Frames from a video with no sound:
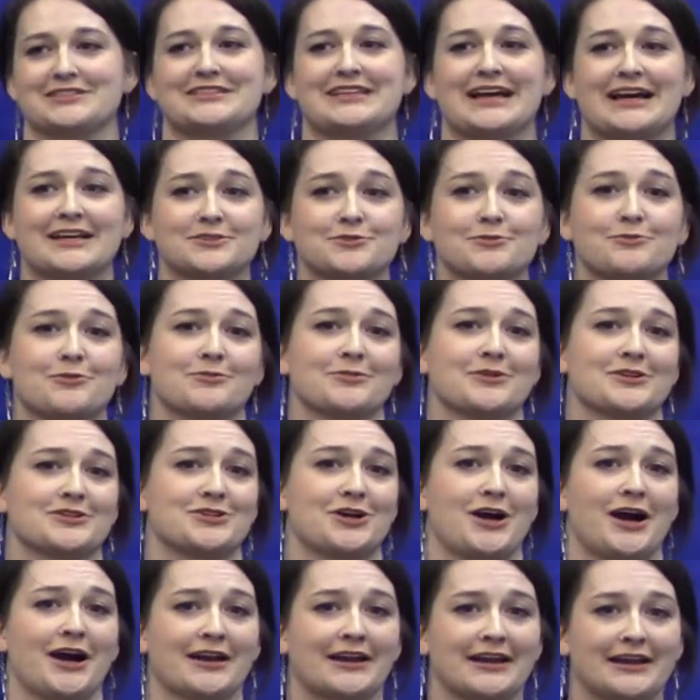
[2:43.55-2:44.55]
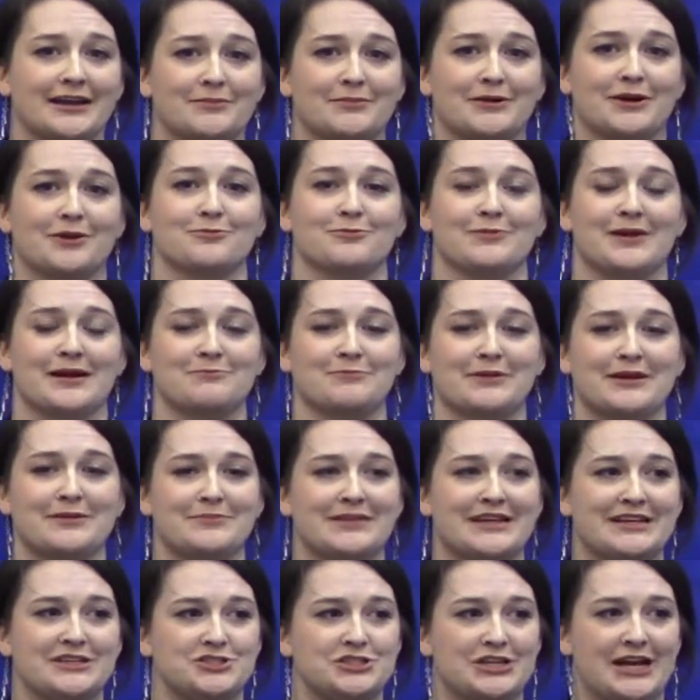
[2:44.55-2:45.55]
That's what we're talking about when we
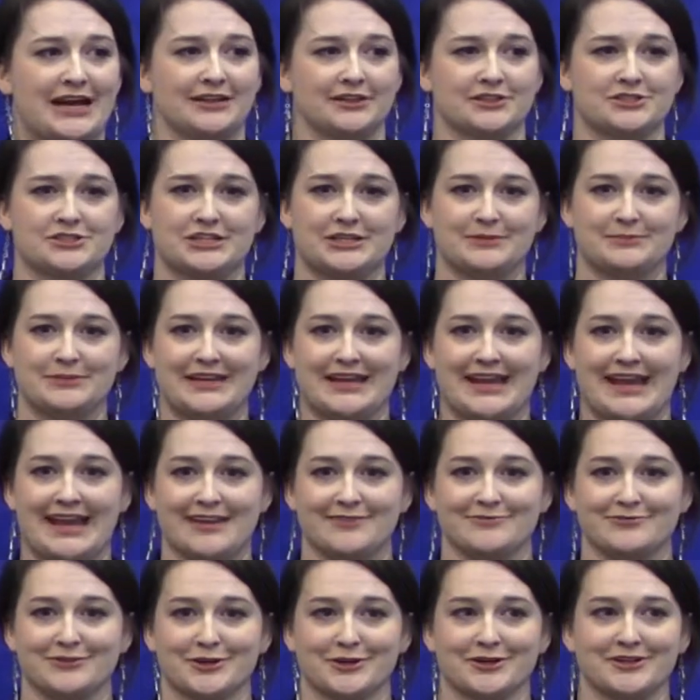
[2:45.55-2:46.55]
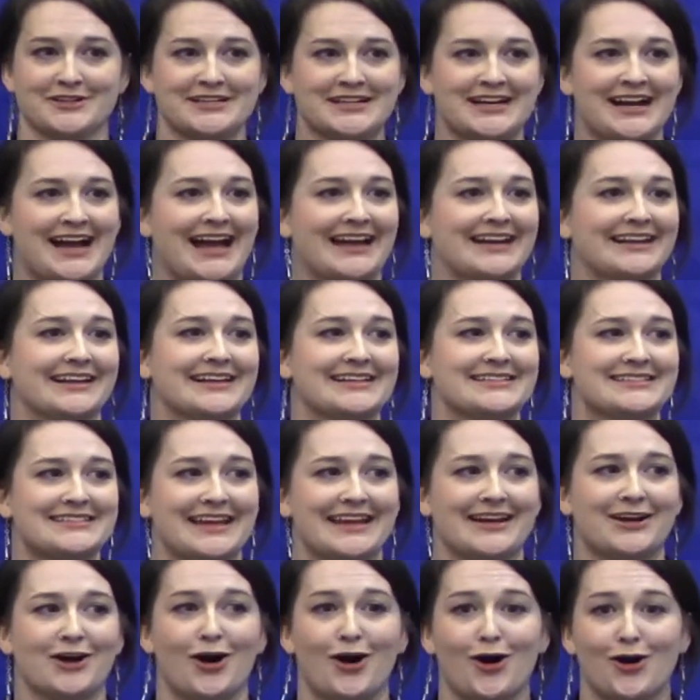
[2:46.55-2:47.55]
mean challenging behavior. And it can
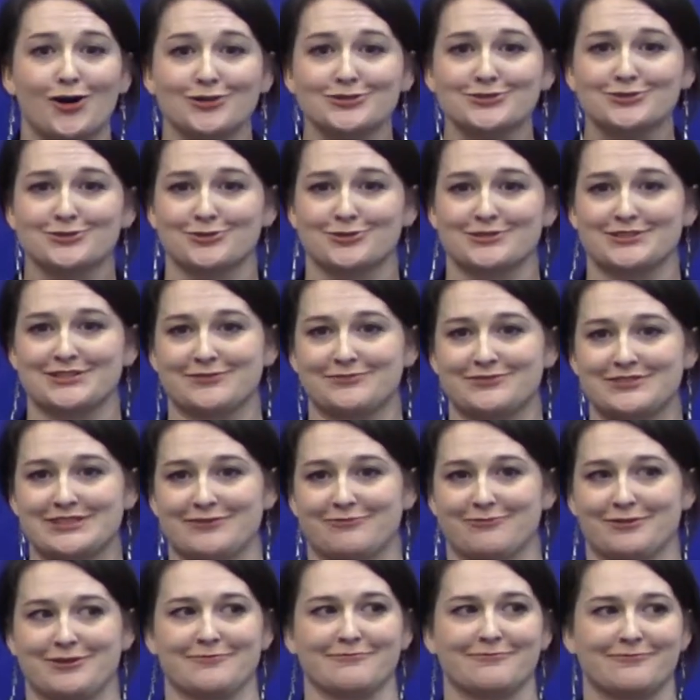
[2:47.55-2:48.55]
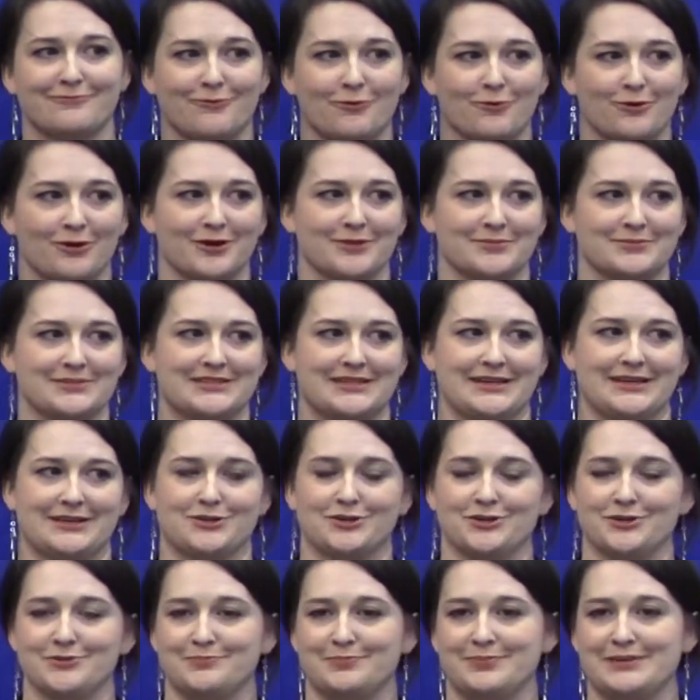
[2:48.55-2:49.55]
take all sorts of different forms. It
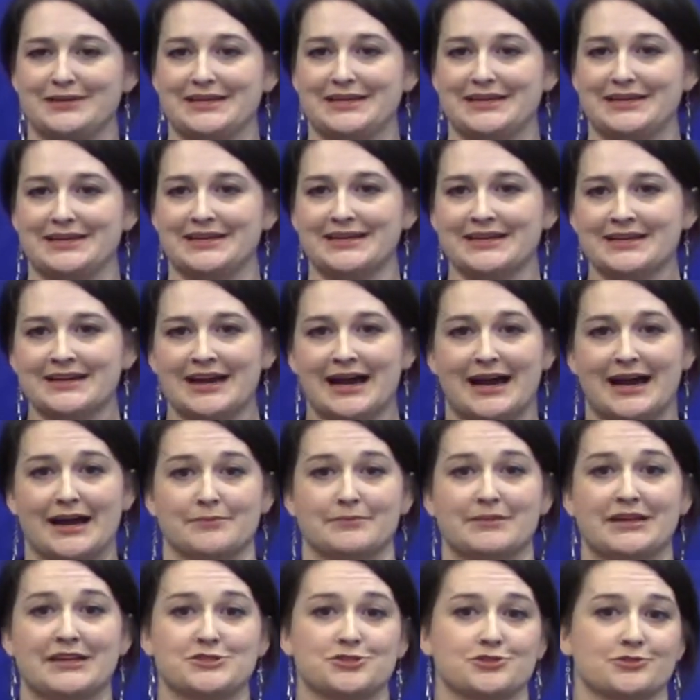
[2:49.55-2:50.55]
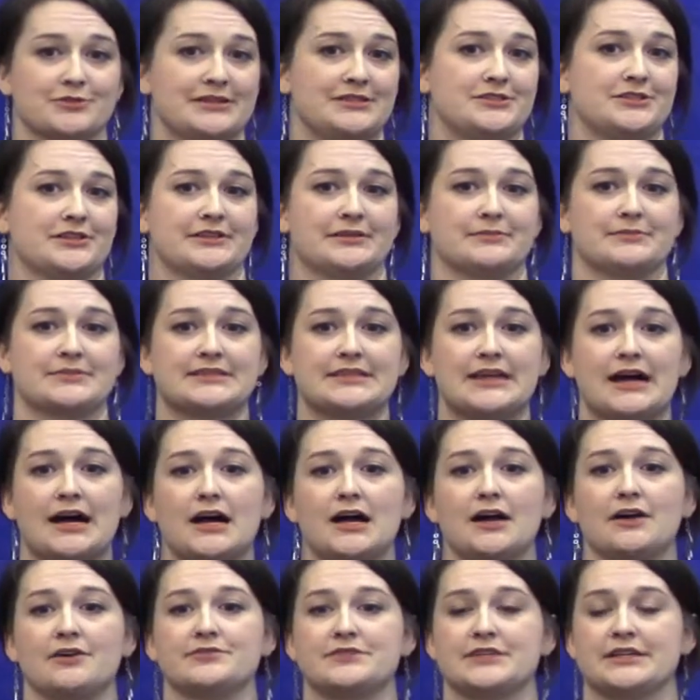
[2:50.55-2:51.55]
could be injury to
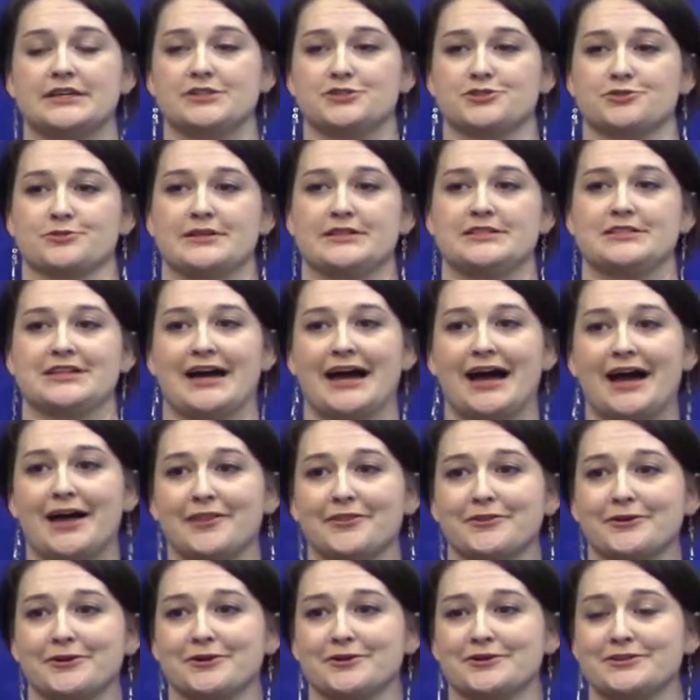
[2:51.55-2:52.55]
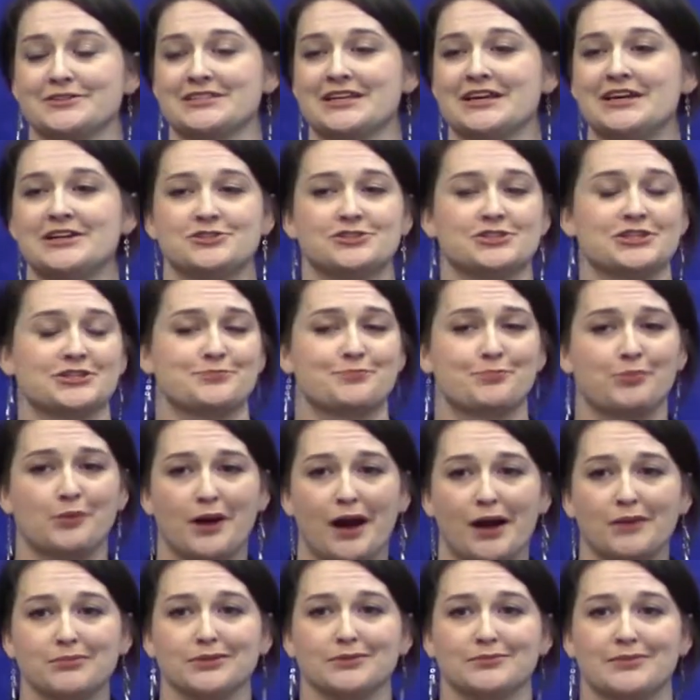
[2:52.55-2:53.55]
themselves, injury to others, just
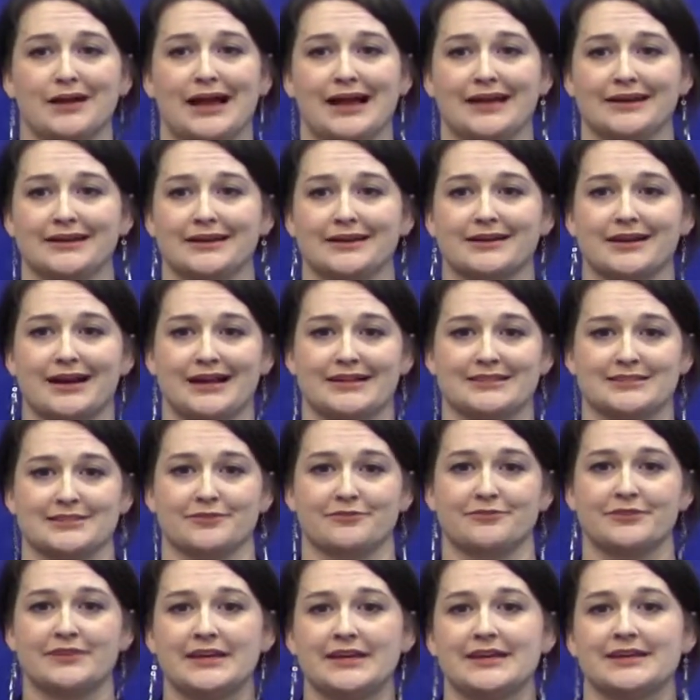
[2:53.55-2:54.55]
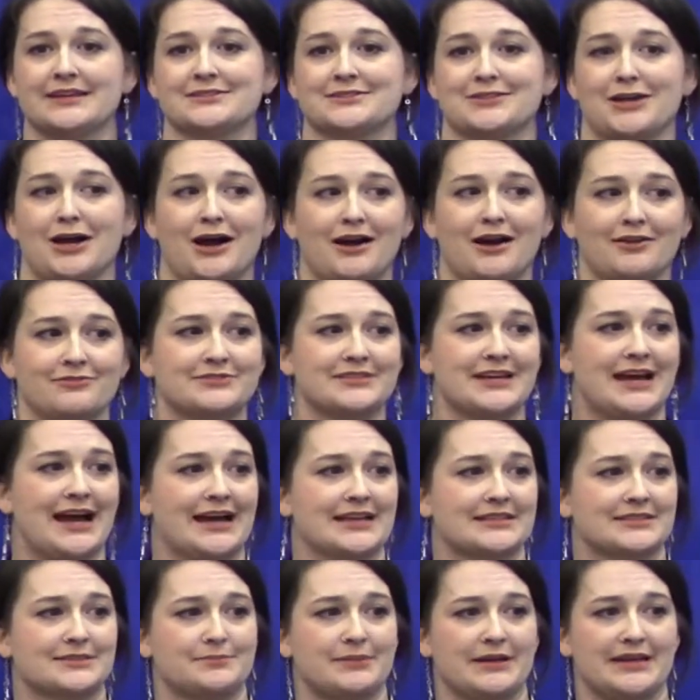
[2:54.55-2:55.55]
problematic kinds of things,
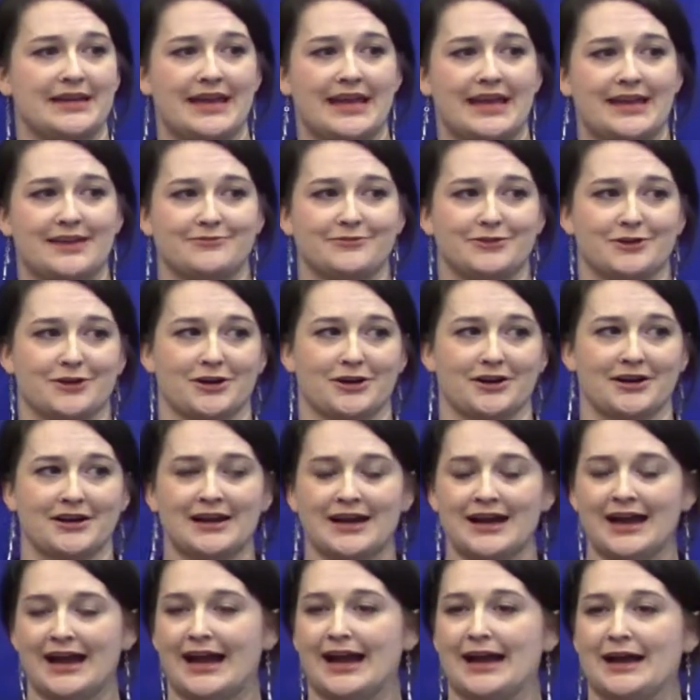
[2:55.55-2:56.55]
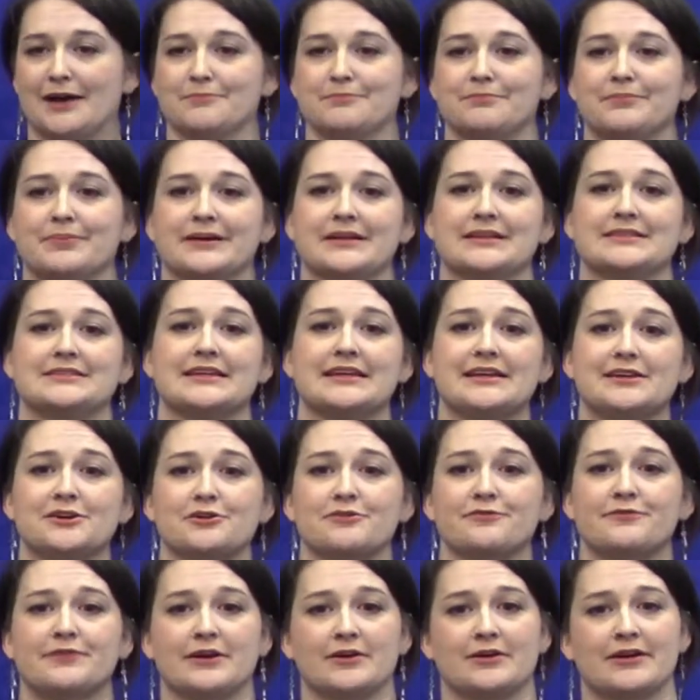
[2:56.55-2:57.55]
off-task behavior, but it's
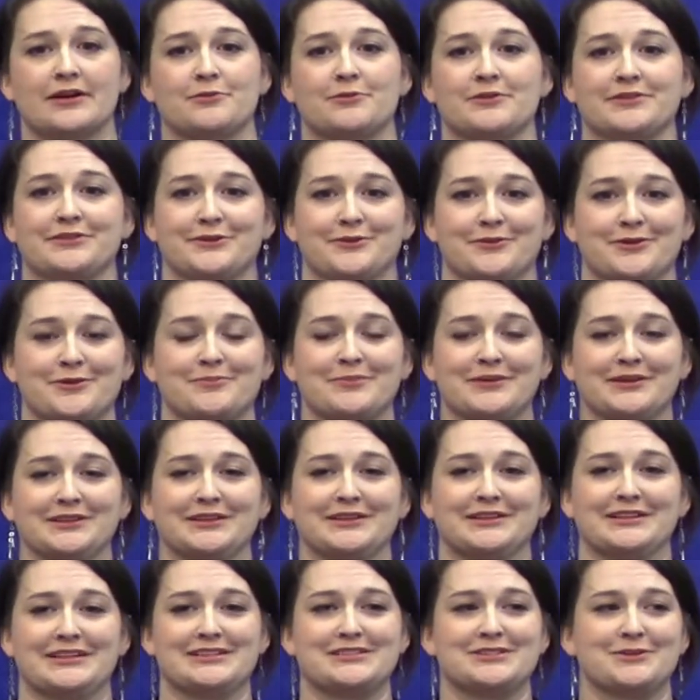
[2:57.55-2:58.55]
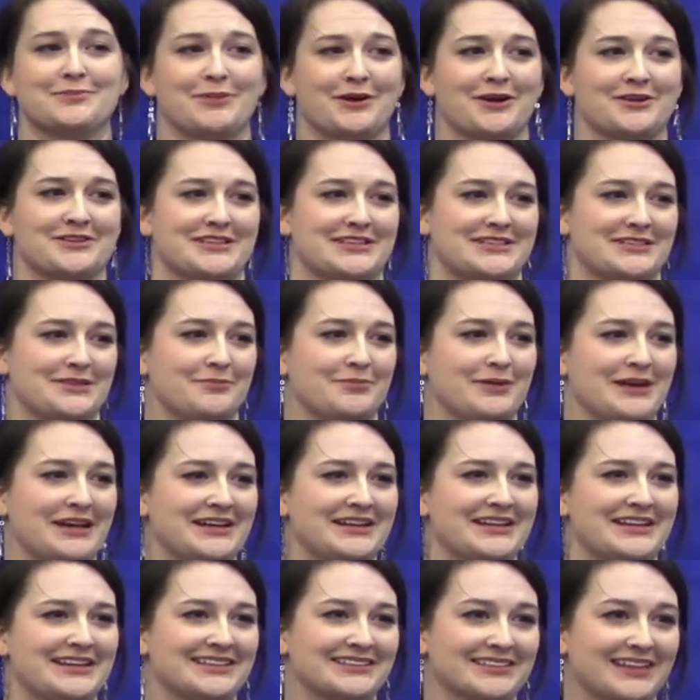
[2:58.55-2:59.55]
interfering with their ability to
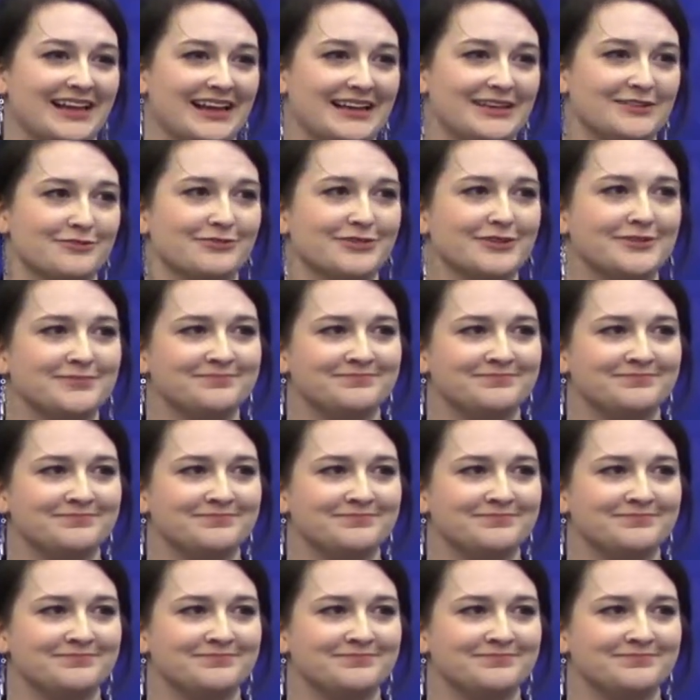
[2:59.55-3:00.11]
participate in life.